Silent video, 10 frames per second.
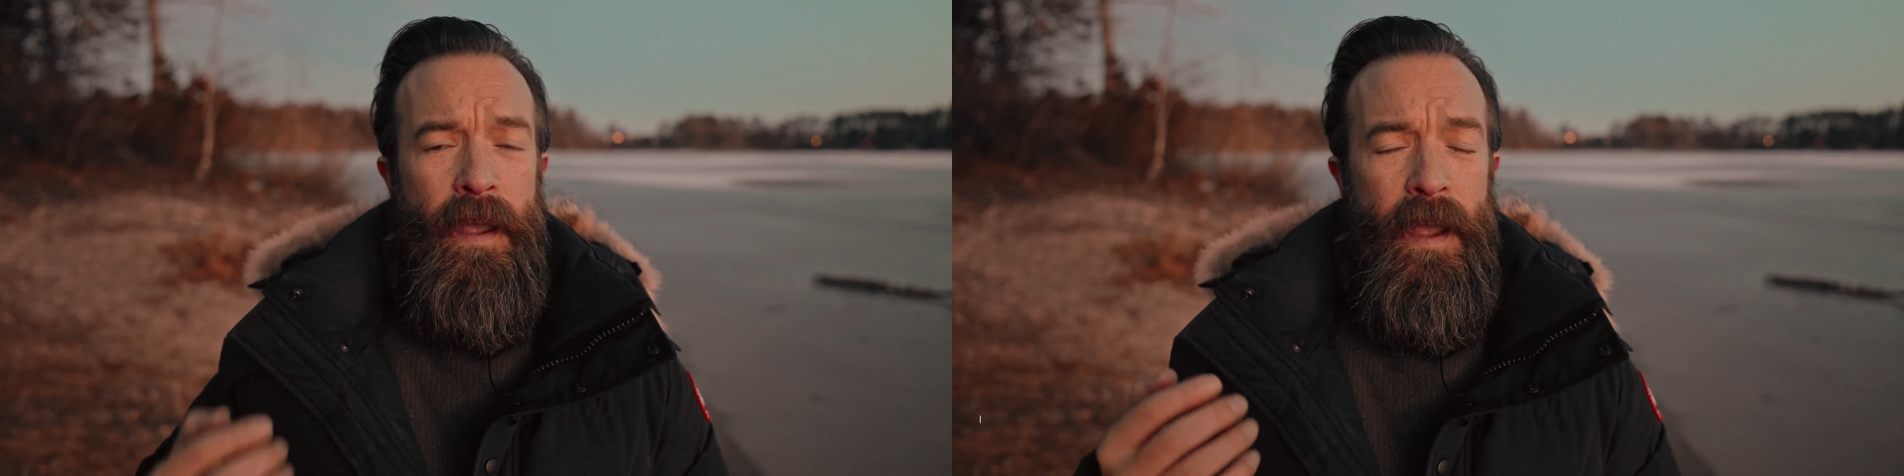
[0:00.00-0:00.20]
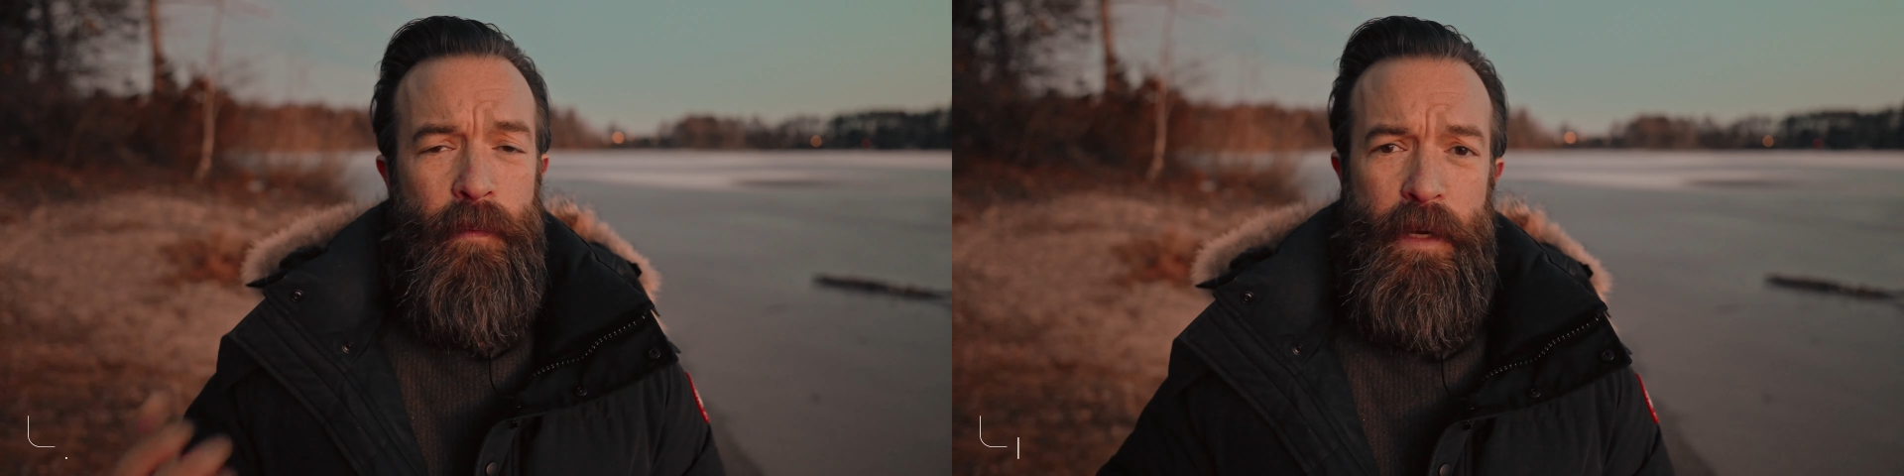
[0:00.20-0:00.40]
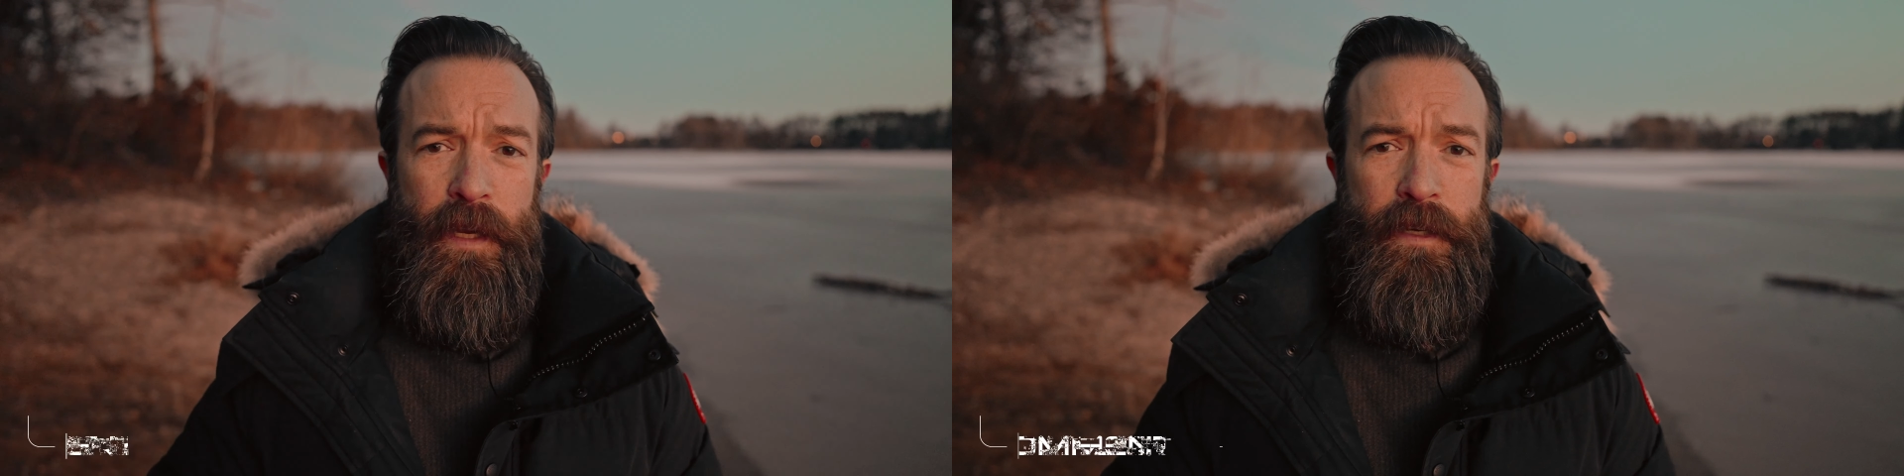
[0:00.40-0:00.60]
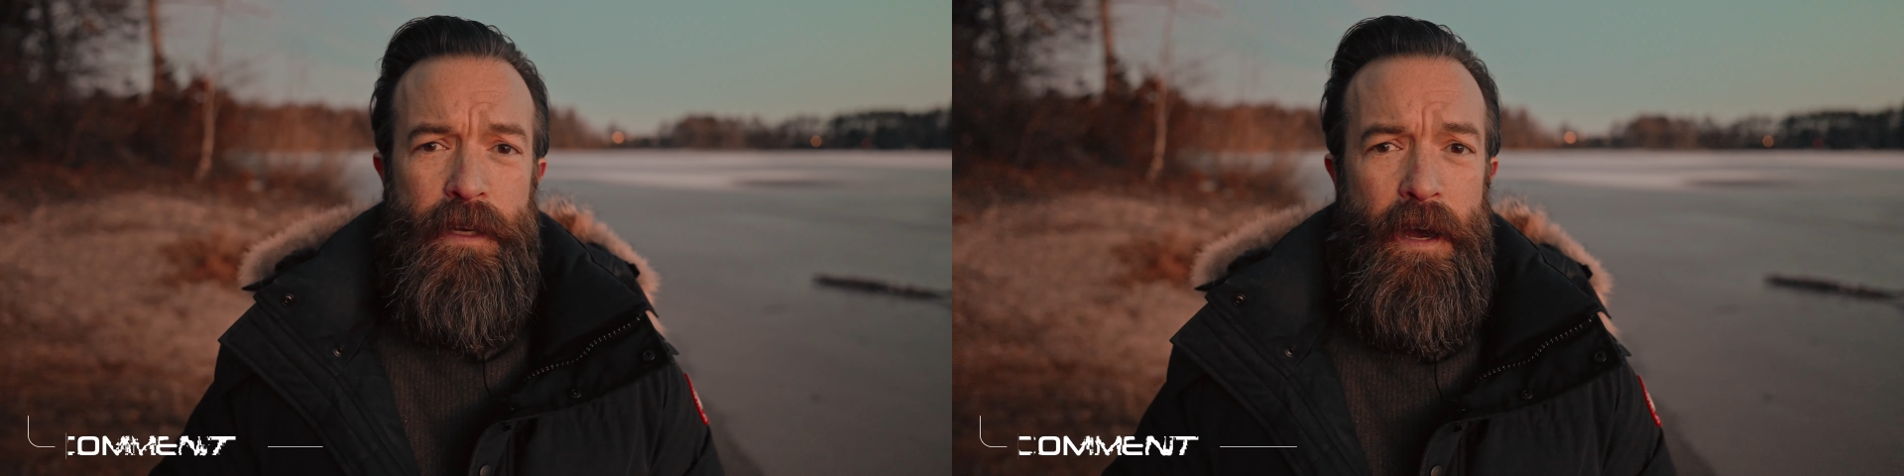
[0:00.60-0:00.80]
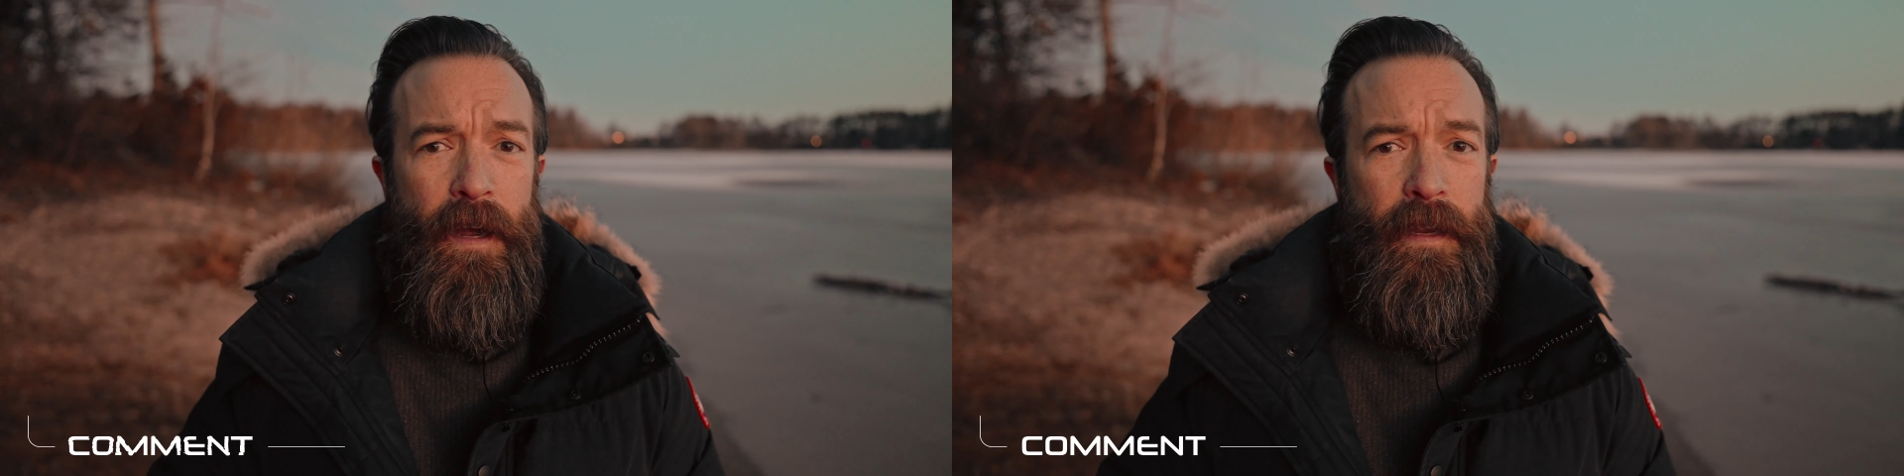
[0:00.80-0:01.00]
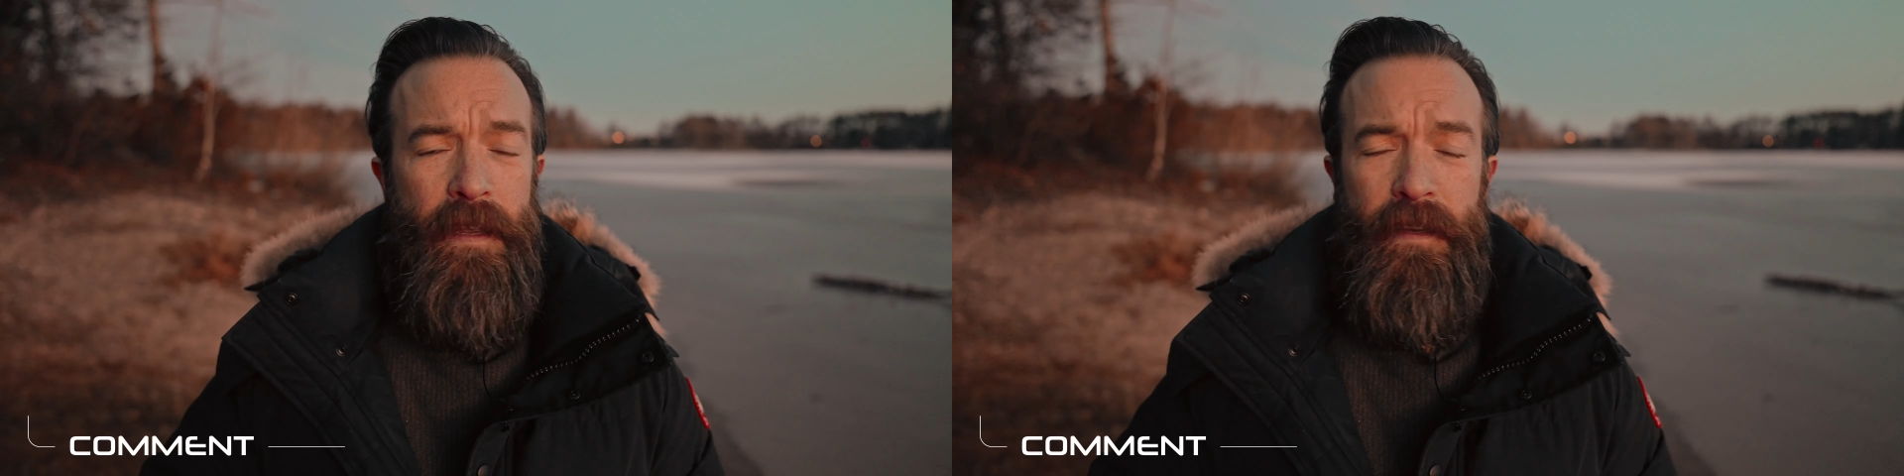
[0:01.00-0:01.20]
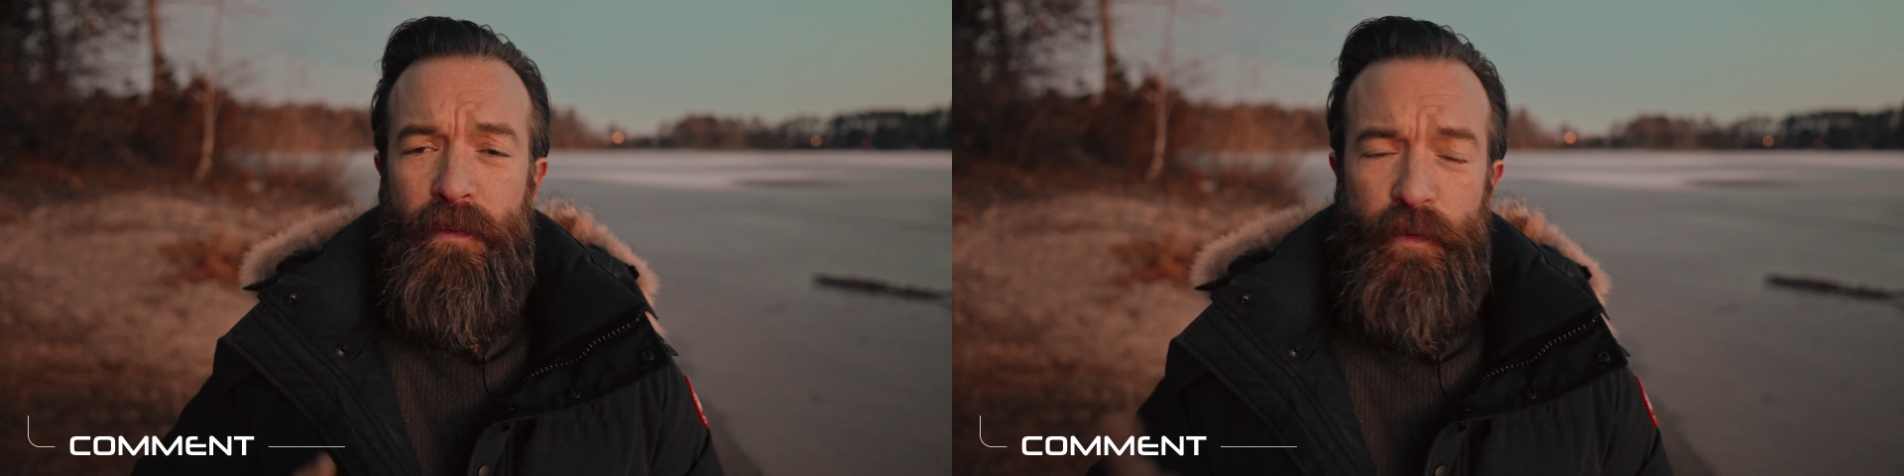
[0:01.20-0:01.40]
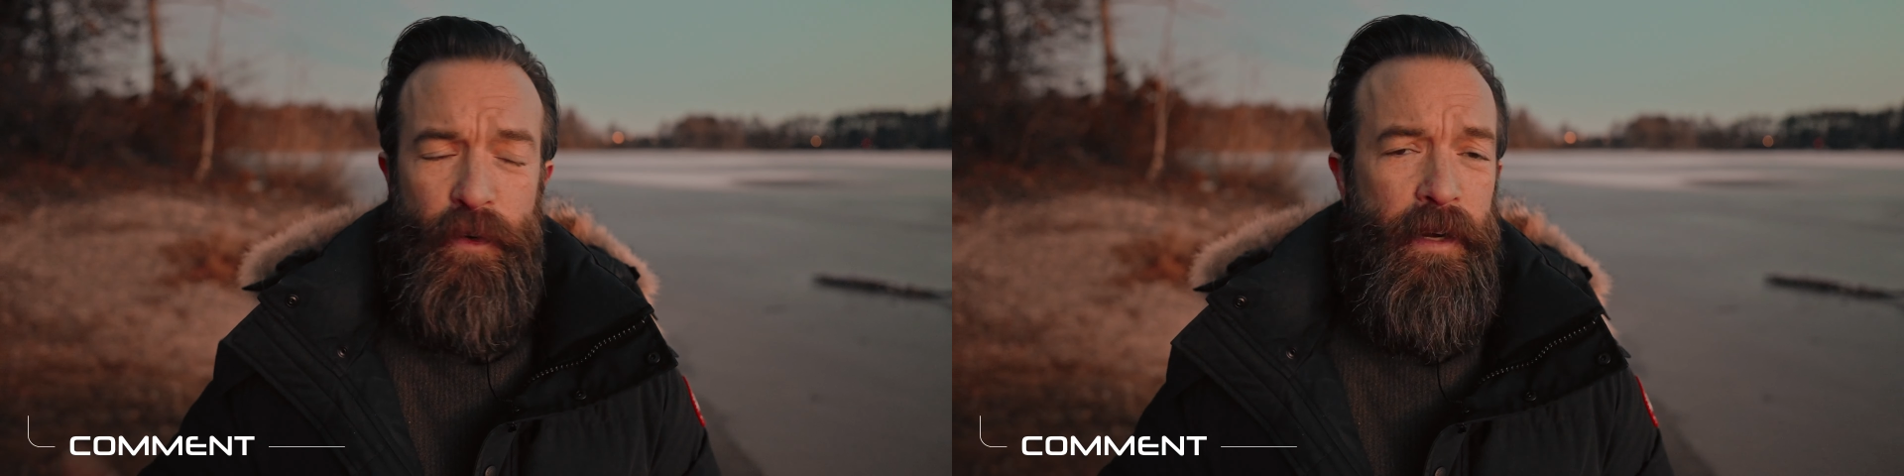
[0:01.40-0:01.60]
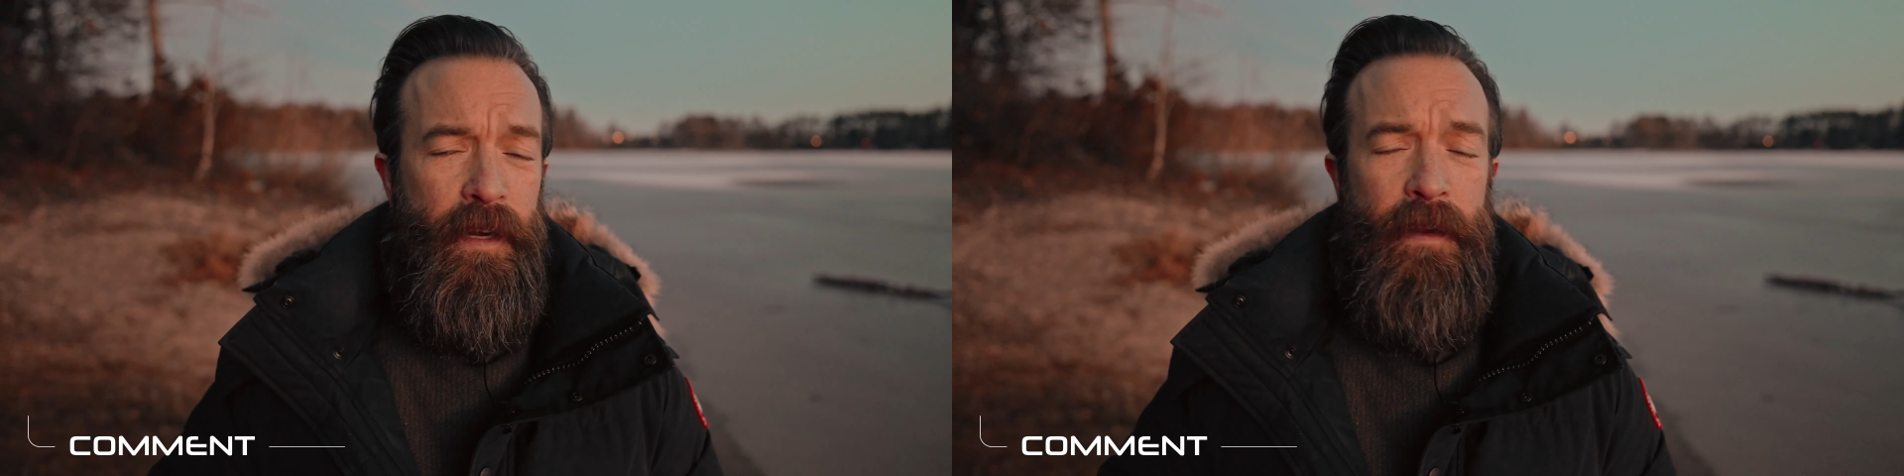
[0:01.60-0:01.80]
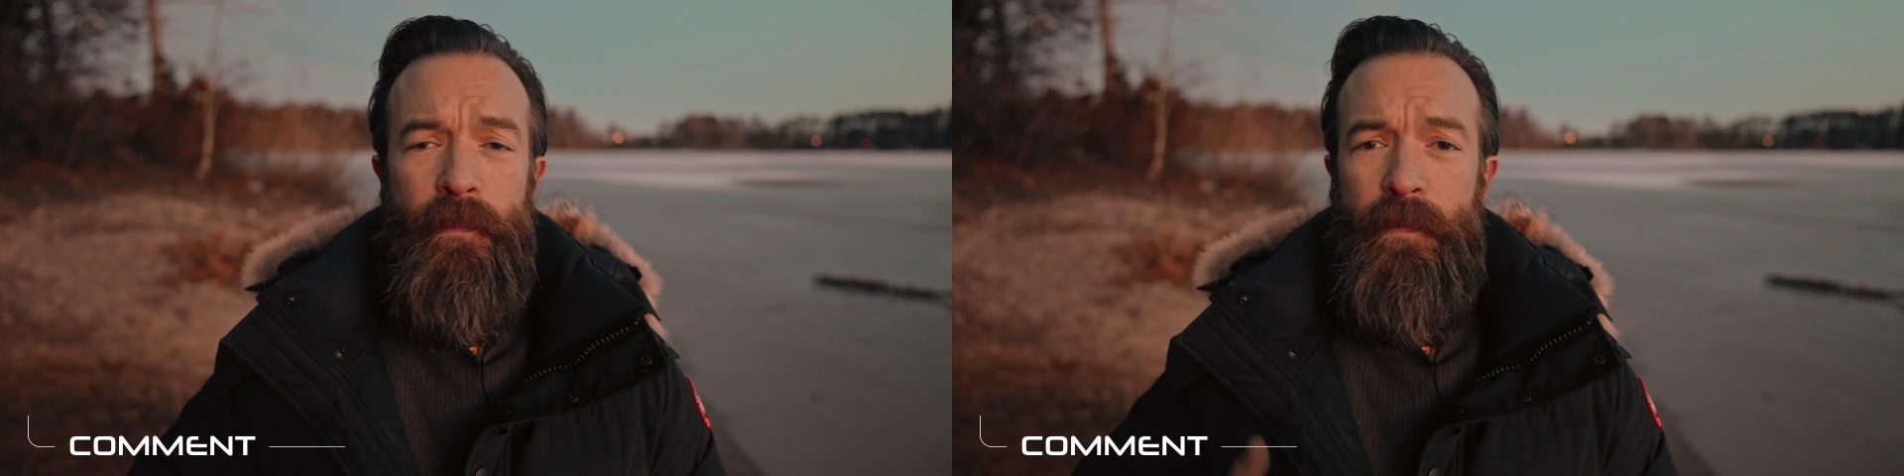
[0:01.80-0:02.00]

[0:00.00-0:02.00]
and we could talk it's free